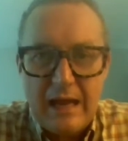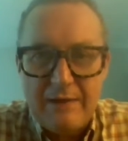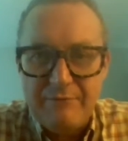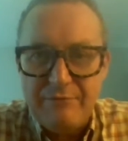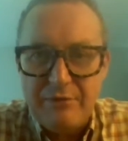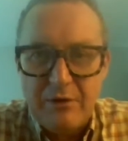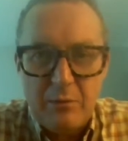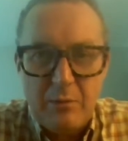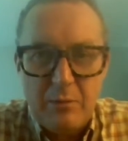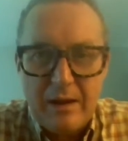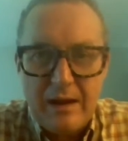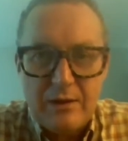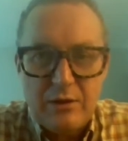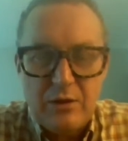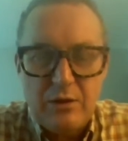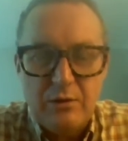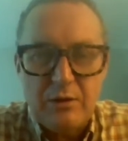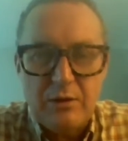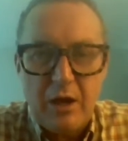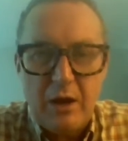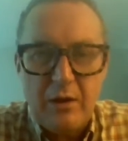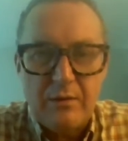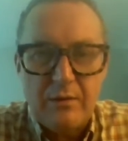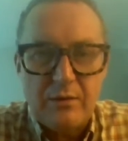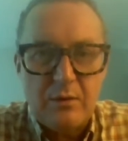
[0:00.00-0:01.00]
everywhere you
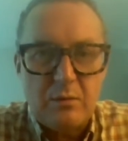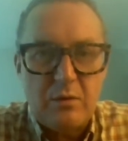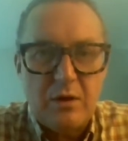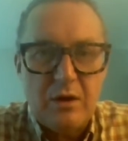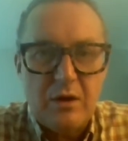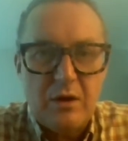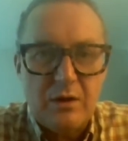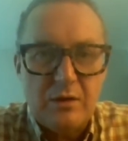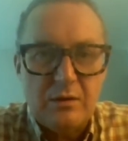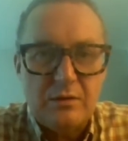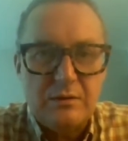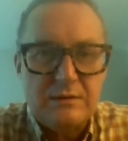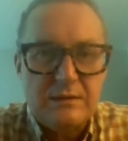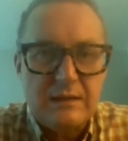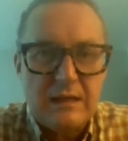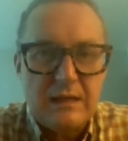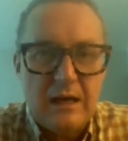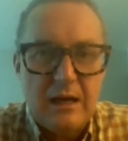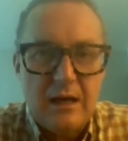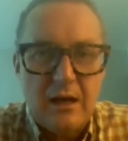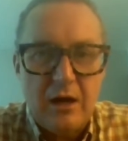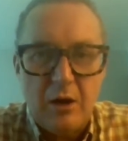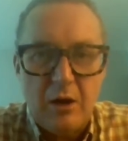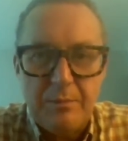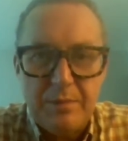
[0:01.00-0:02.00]
go in the world,
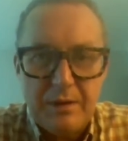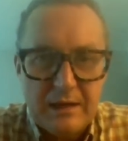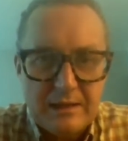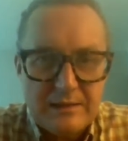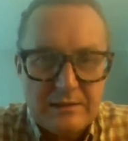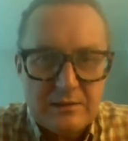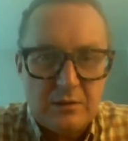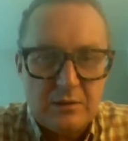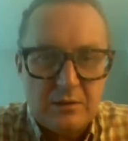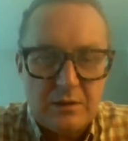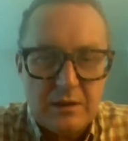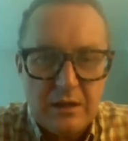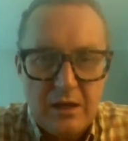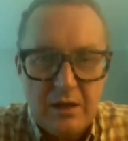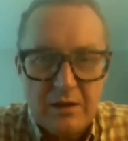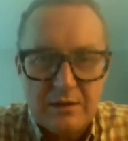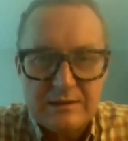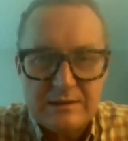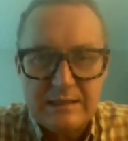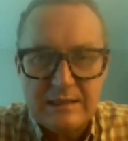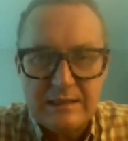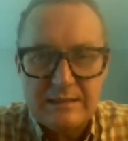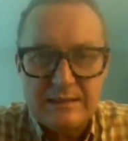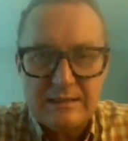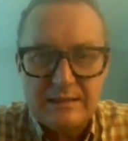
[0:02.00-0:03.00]
uh, our political
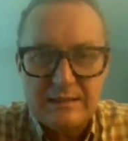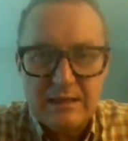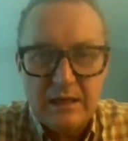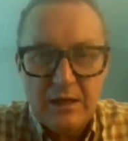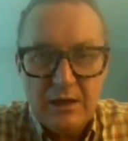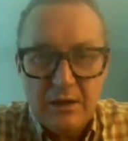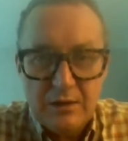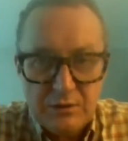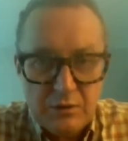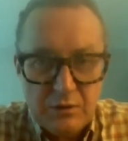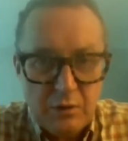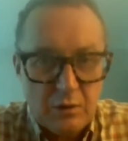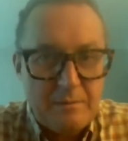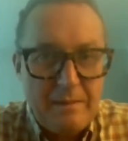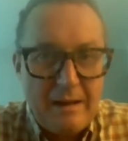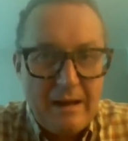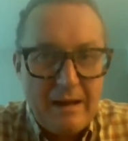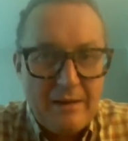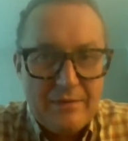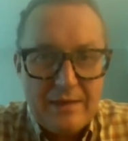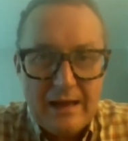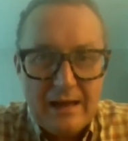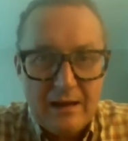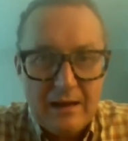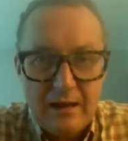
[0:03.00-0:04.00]
classes talk
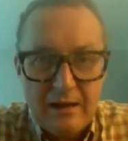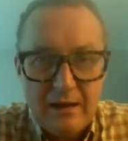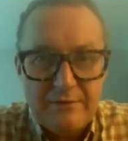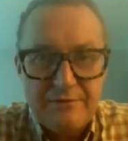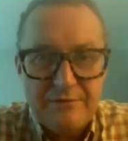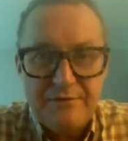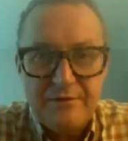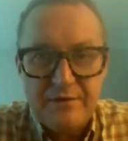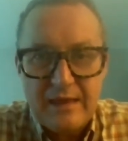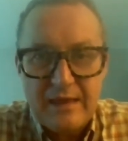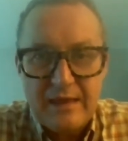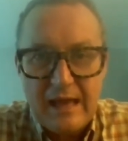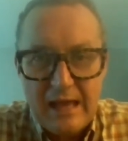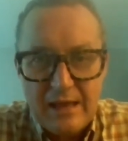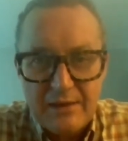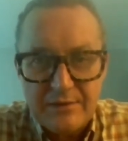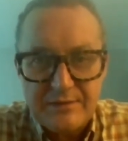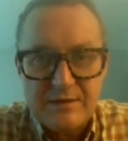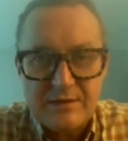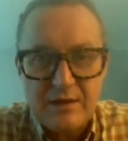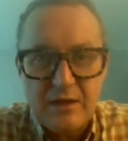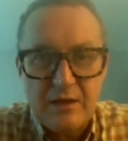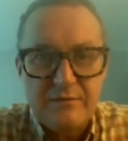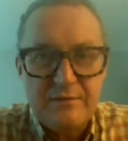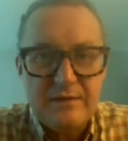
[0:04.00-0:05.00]
about their love for the health
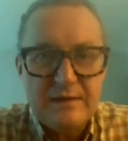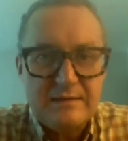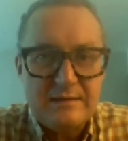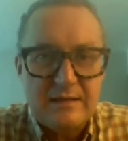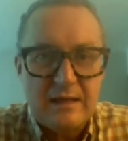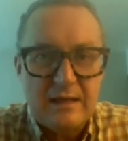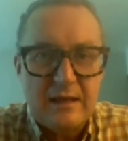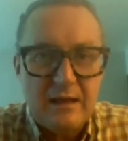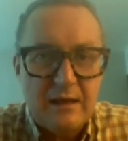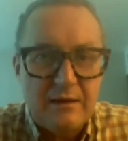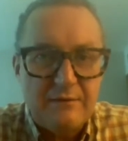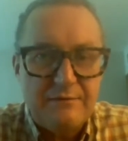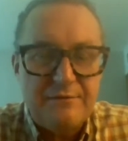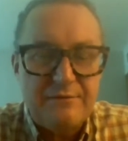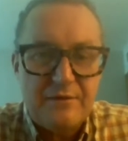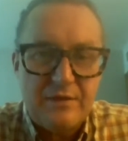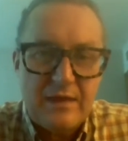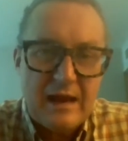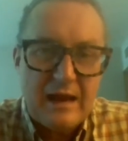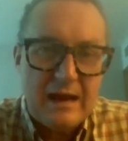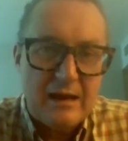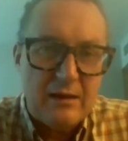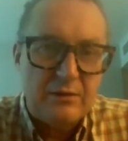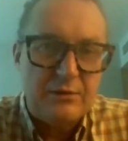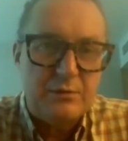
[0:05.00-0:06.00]
service, their love for
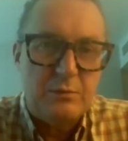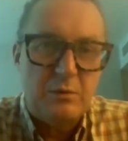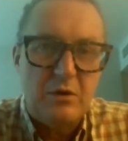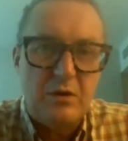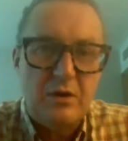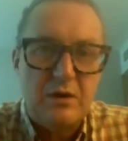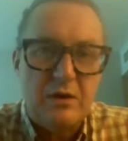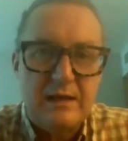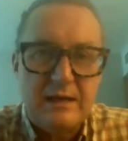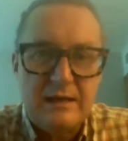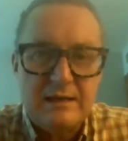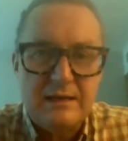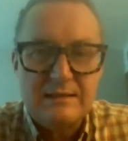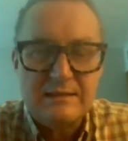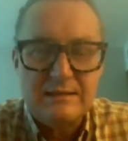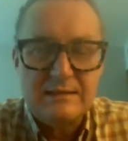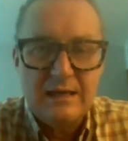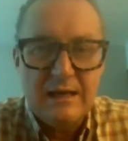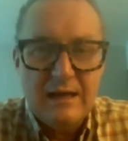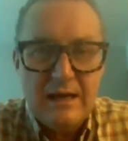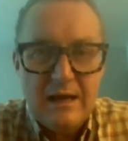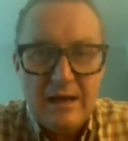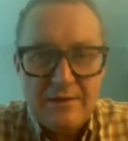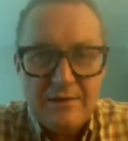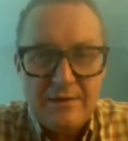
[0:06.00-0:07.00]
the health workers,
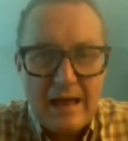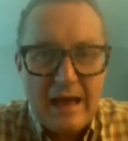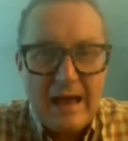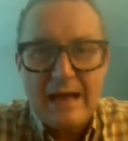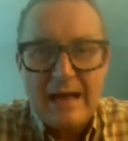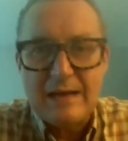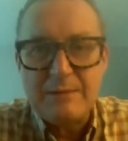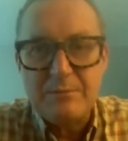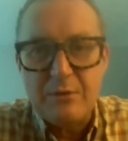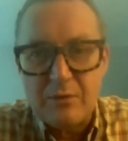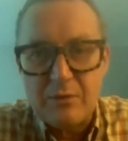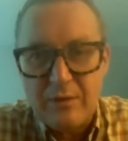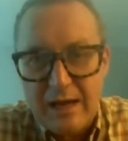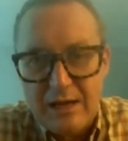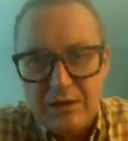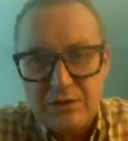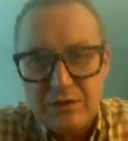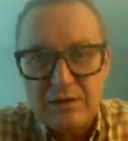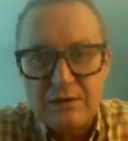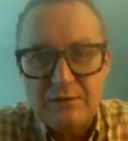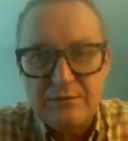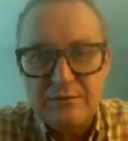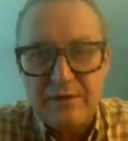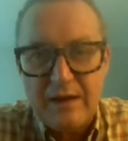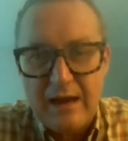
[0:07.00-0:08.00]
their
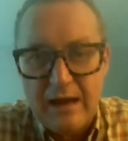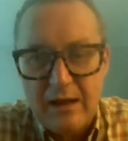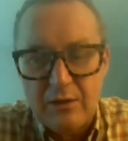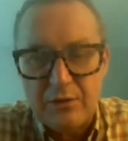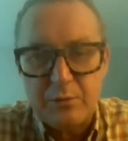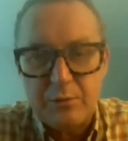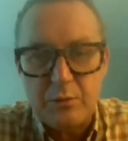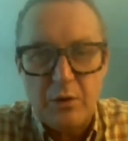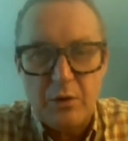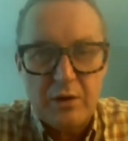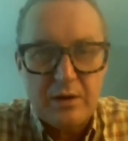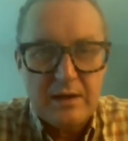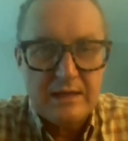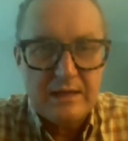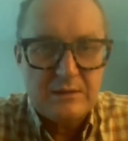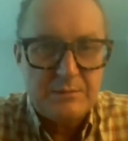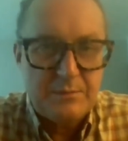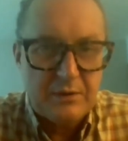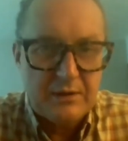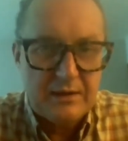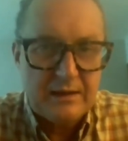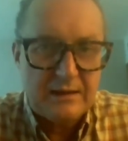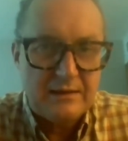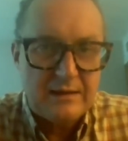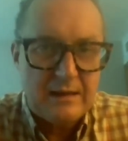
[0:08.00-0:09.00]
admiration for health workers
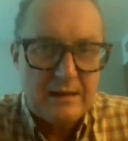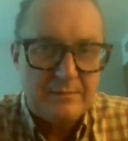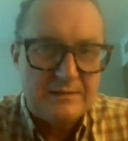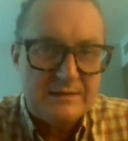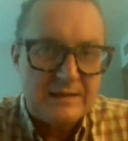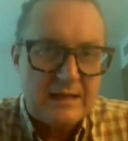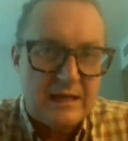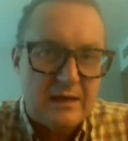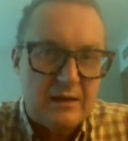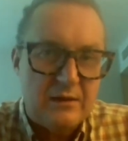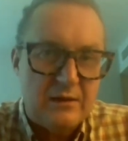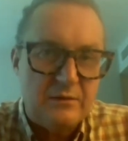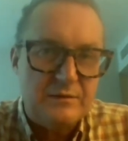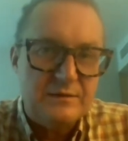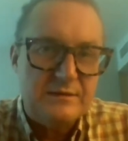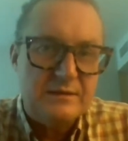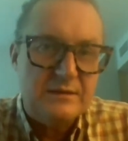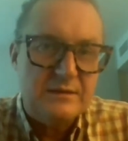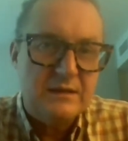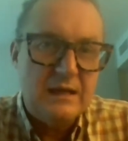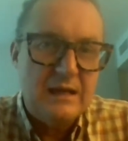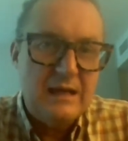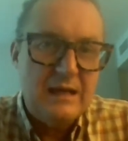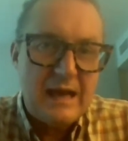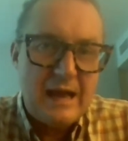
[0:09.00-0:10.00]
putting
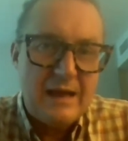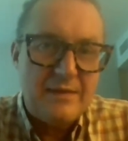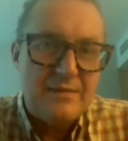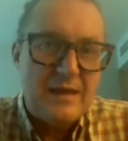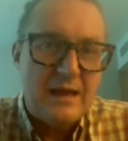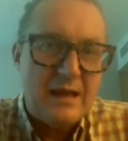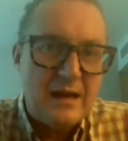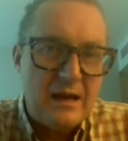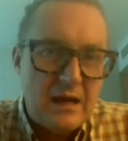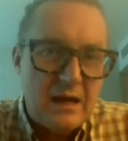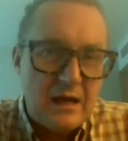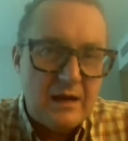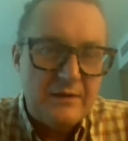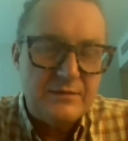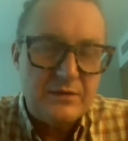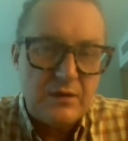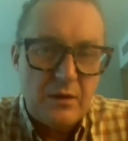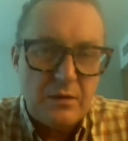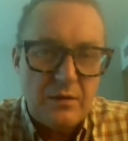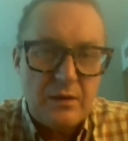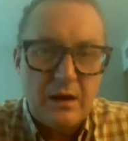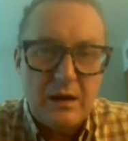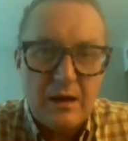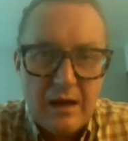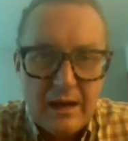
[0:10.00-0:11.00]
themselves and their lives
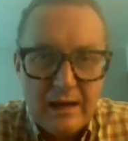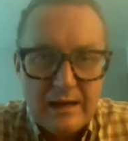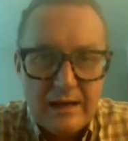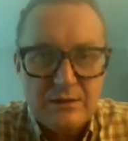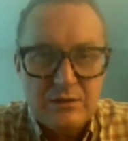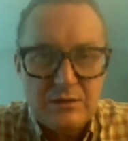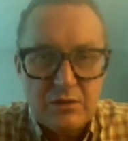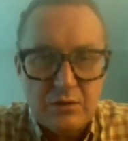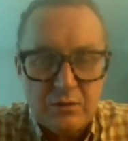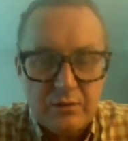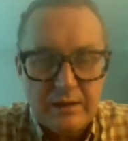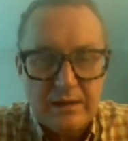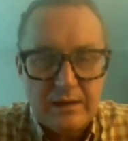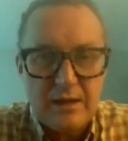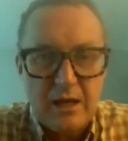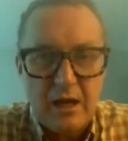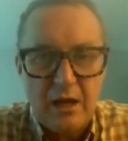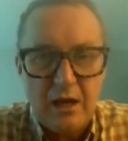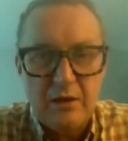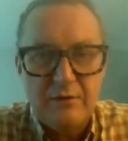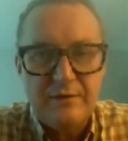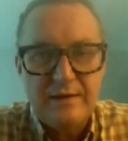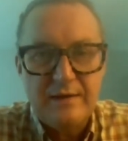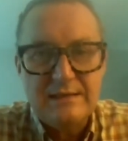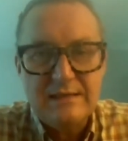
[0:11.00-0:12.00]
on the line during
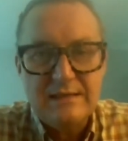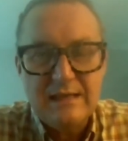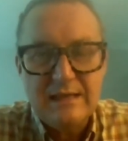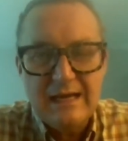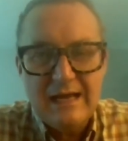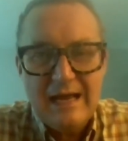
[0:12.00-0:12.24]
COVID.